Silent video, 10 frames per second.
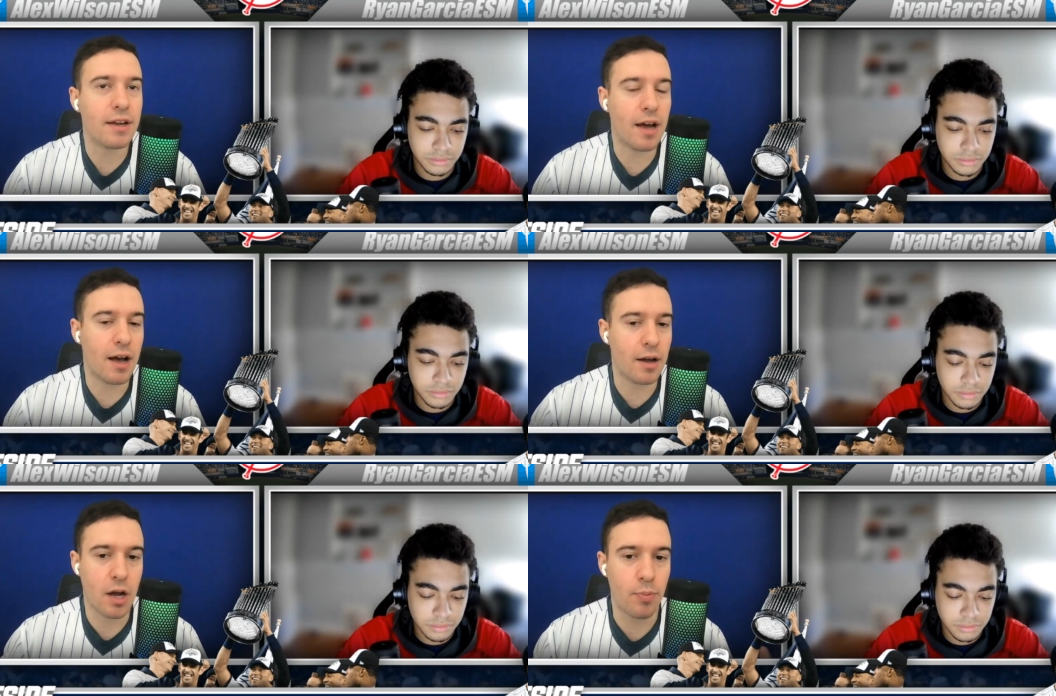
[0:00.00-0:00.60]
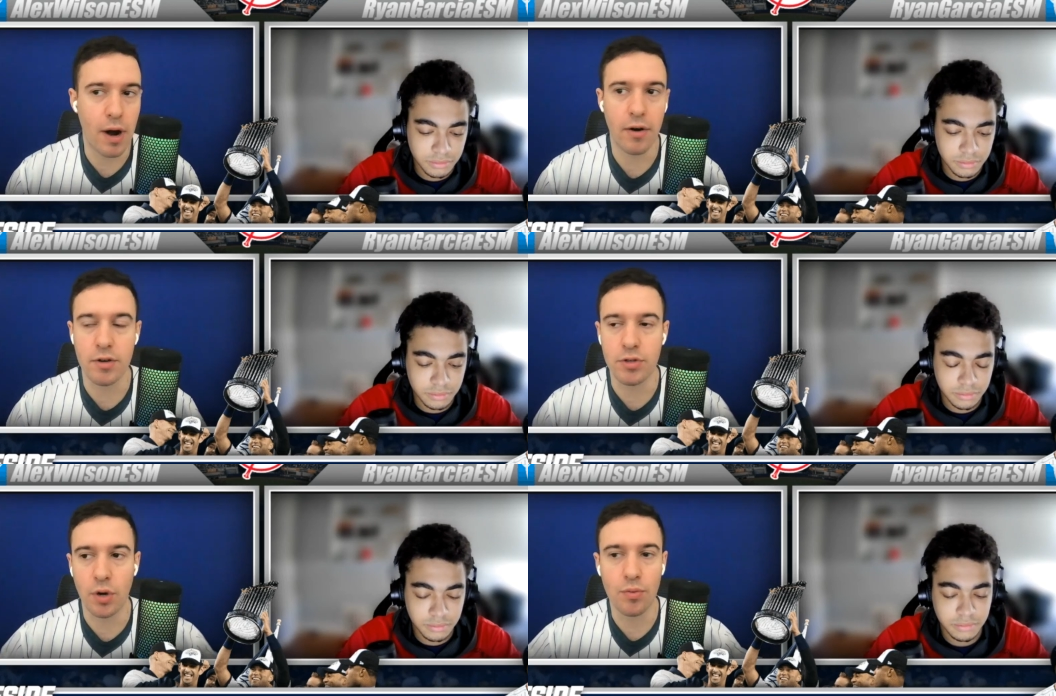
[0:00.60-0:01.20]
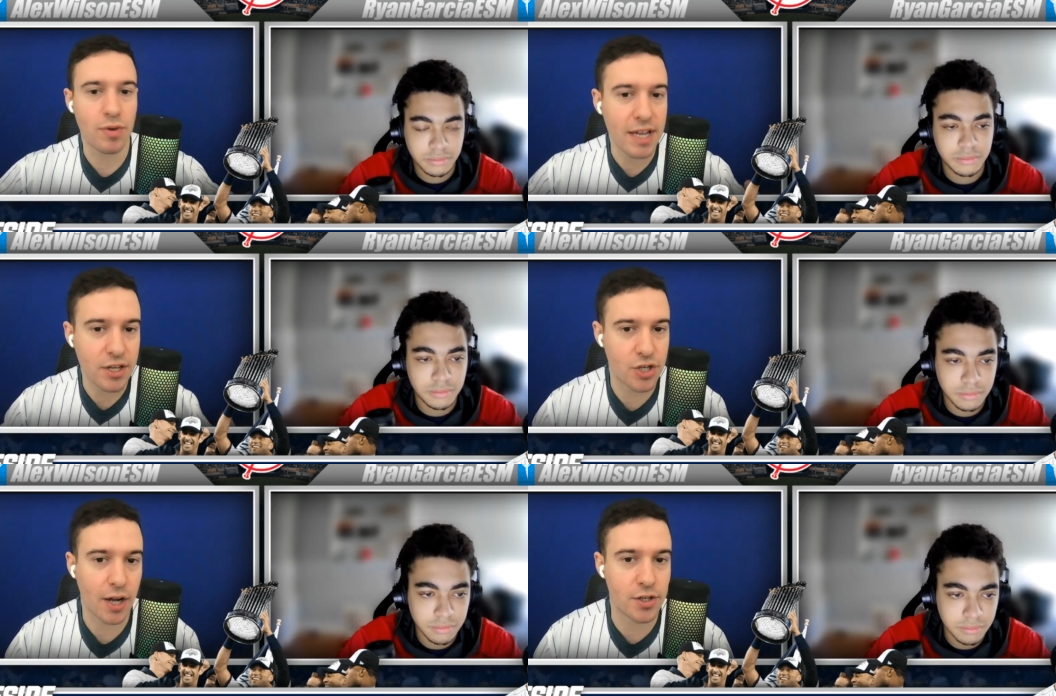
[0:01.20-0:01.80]
Speaker 1: uh, Cabrera, you don't need
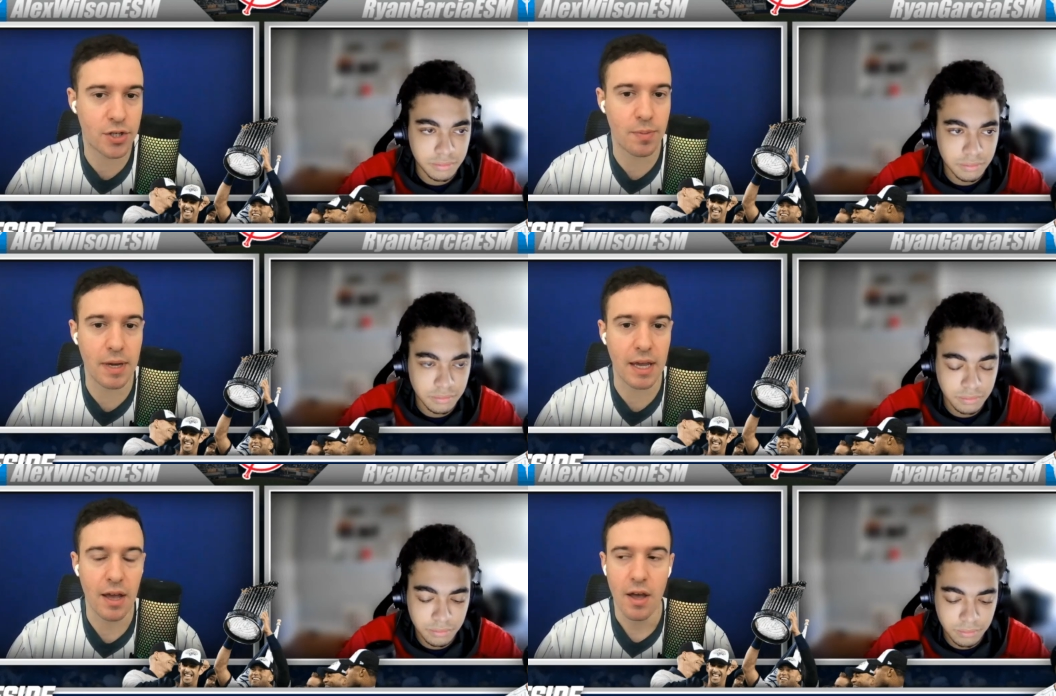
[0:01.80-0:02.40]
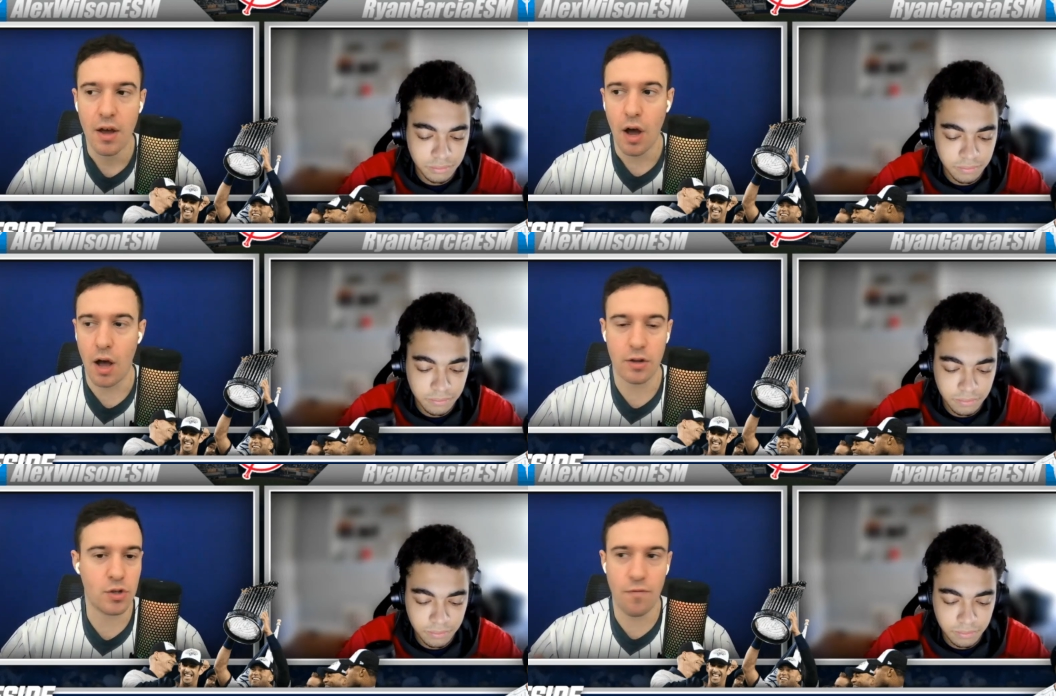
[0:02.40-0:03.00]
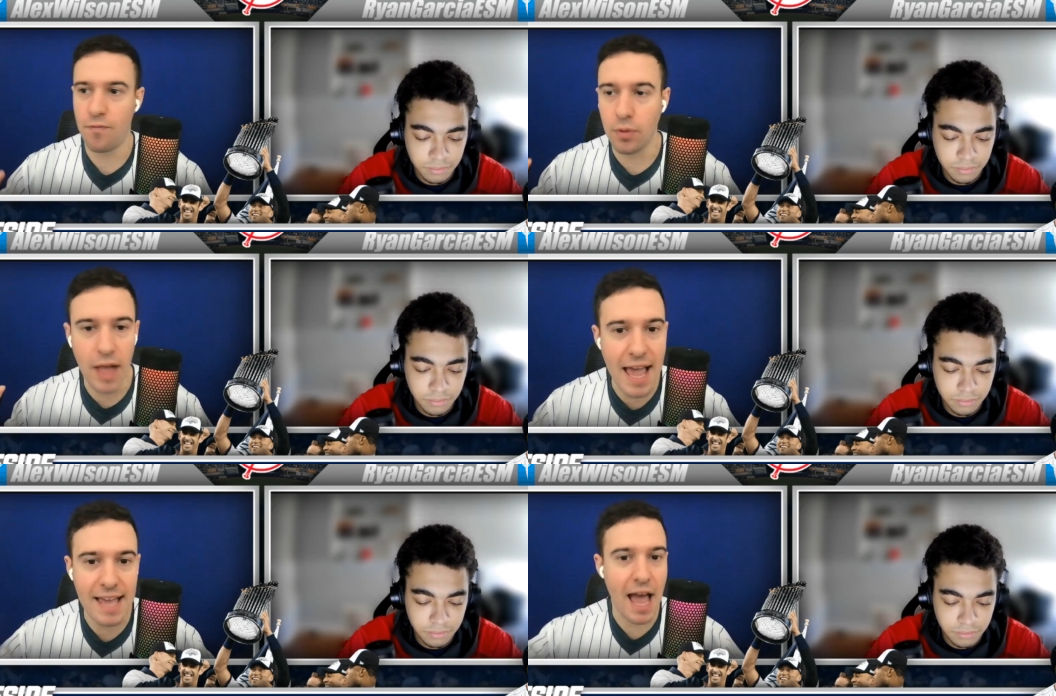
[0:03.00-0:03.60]
Judge to be uh,
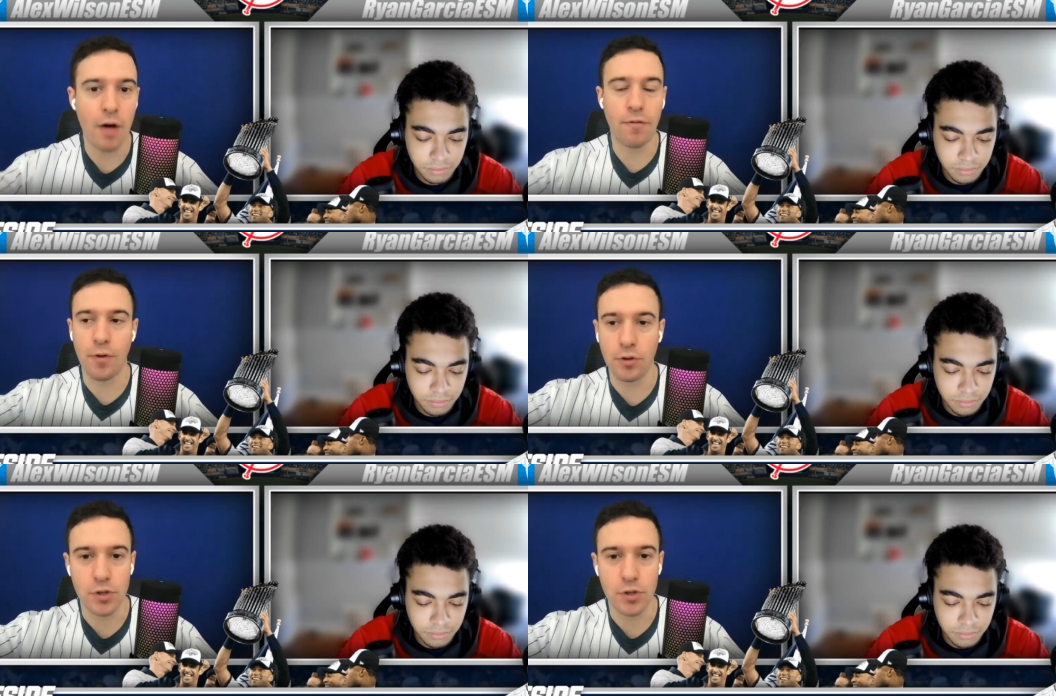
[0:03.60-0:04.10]
laying out full